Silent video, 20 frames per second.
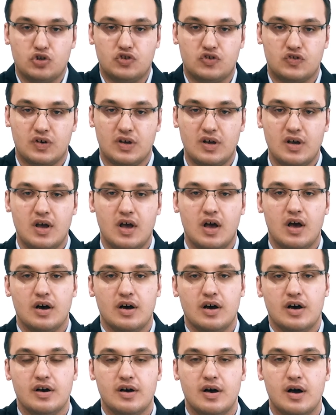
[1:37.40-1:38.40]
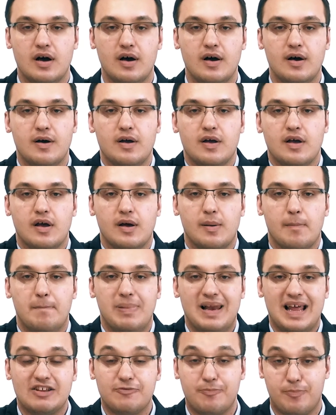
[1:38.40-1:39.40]
put a
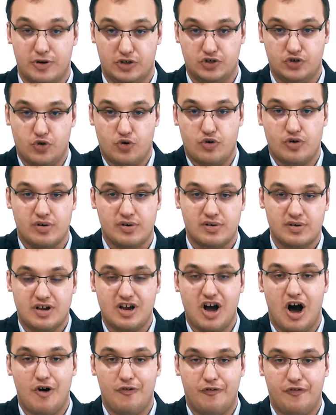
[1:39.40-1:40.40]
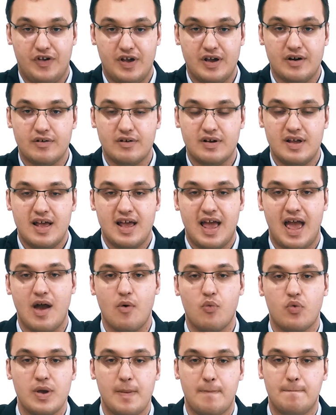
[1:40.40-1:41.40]
blood pressure cuff here
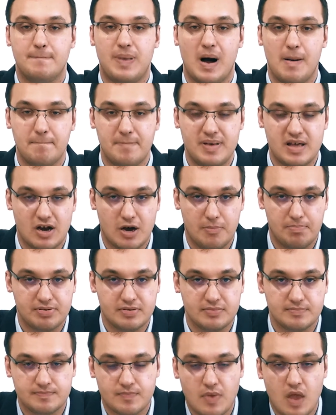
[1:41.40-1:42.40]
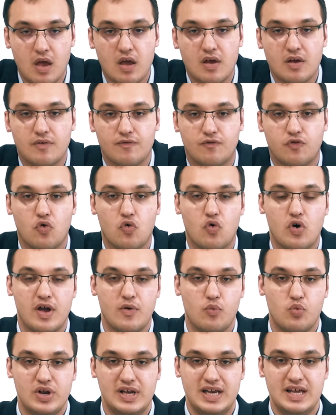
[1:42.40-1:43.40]
and we pump it up
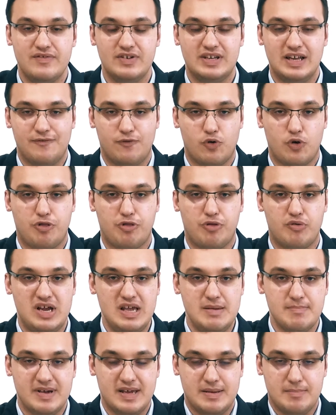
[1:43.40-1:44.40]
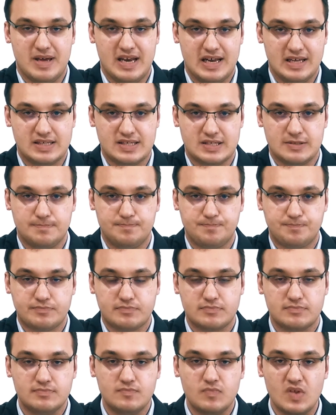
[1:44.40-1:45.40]
for, and we leave it there for three minutes,
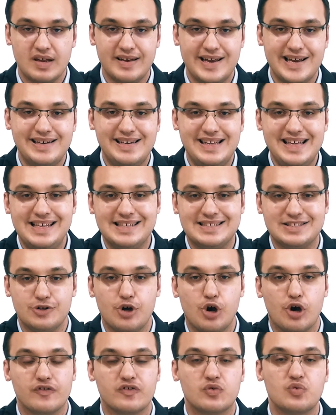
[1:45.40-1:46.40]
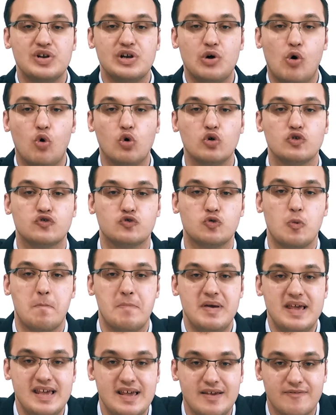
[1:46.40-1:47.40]
then these nerves will
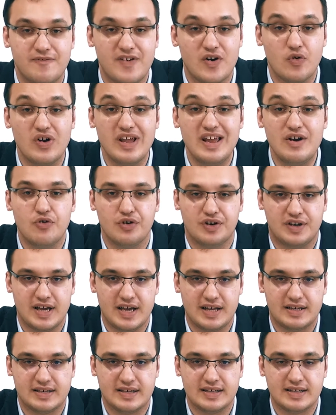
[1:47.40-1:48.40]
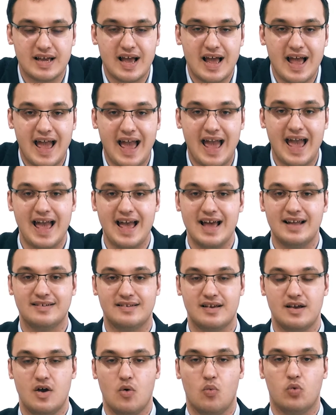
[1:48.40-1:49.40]
also be very irritated
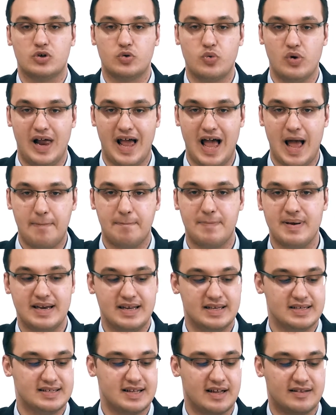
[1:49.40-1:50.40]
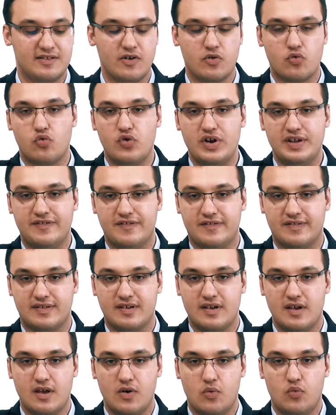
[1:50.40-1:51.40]
and what will happen is that the
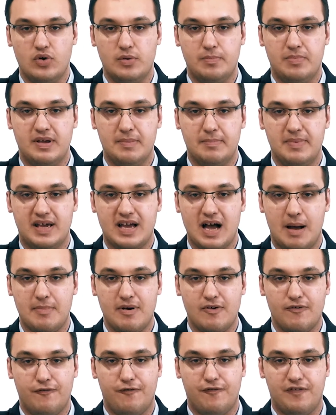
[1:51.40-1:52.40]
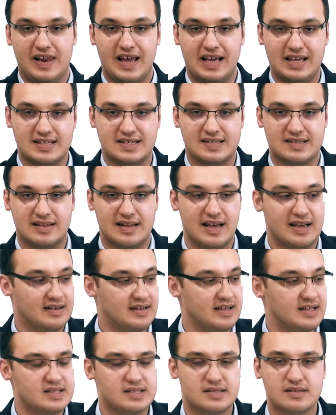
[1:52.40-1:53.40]
wrist will become flexed
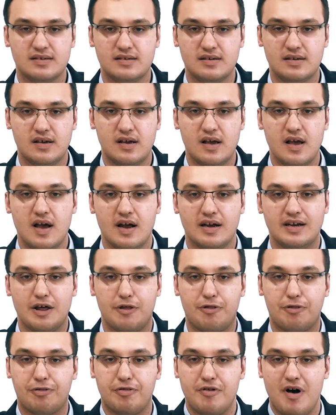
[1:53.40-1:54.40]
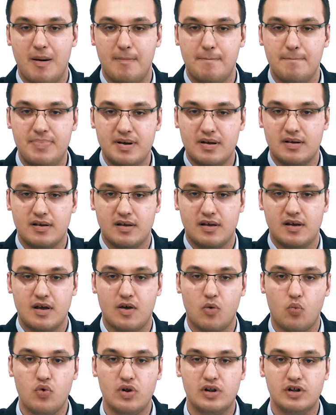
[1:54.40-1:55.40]
like this, the thumb
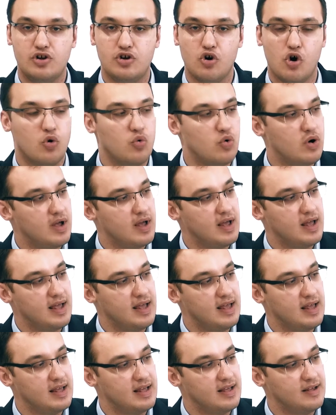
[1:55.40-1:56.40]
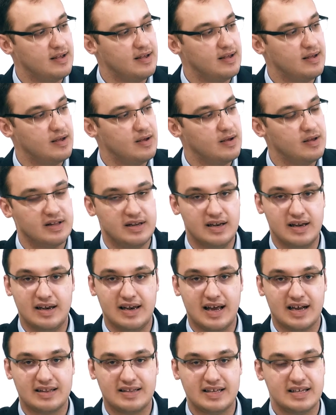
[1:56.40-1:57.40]
will go
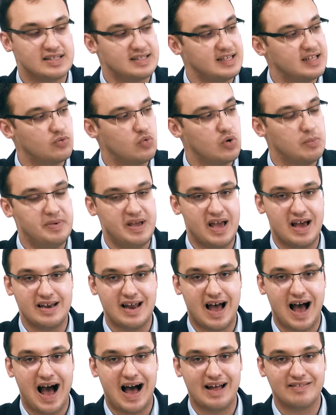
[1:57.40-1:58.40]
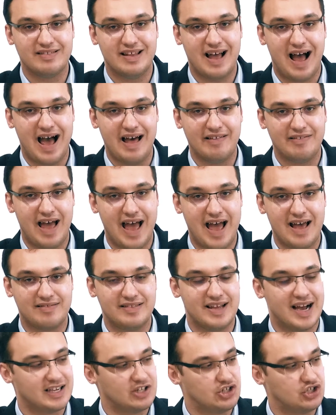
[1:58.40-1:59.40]
like this, it will be an ad, ad
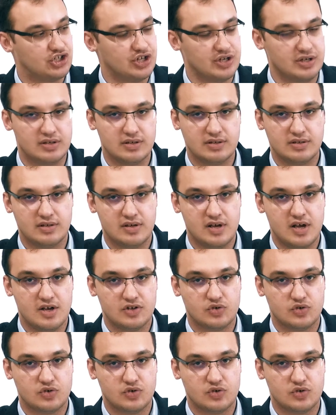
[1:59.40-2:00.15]
adduction.